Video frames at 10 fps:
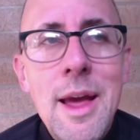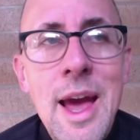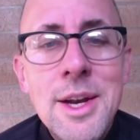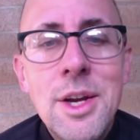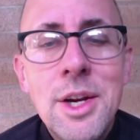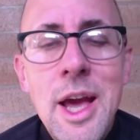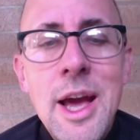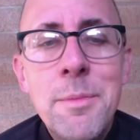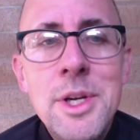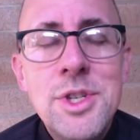at
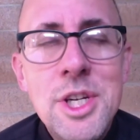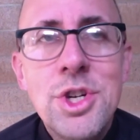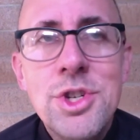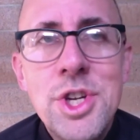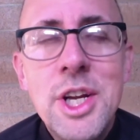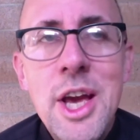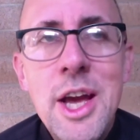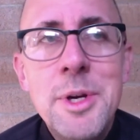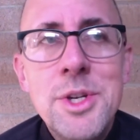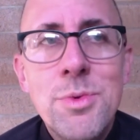academies, teachers at
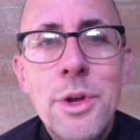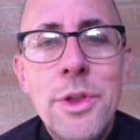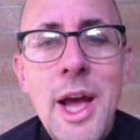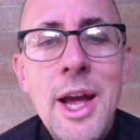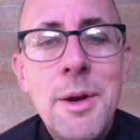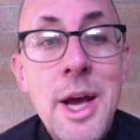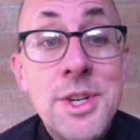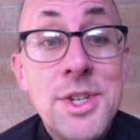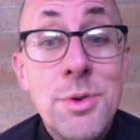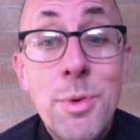academies where the Latin
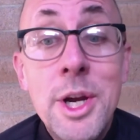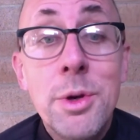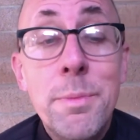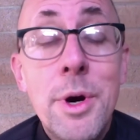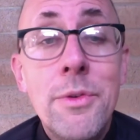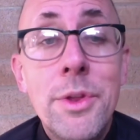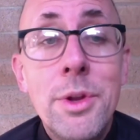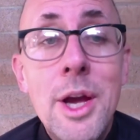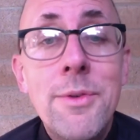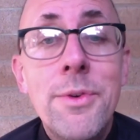Mass is a regular part of
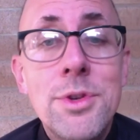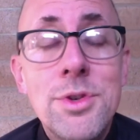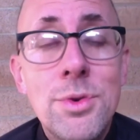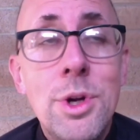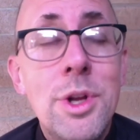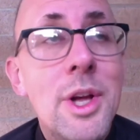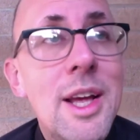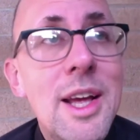the life of the school.